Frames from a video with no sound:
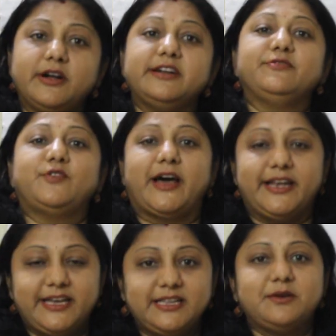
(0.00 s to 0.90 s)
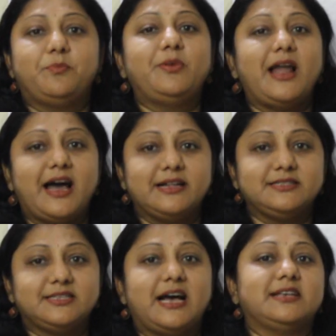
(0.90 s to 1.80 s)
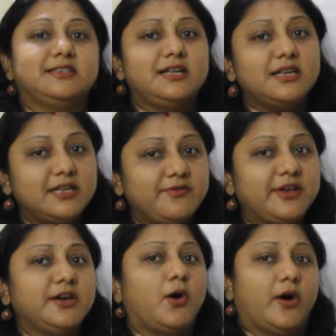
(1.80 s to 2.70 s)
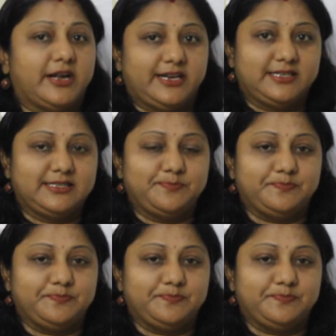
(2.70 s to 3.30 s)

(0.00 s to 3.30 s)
defining the plants as a living organism.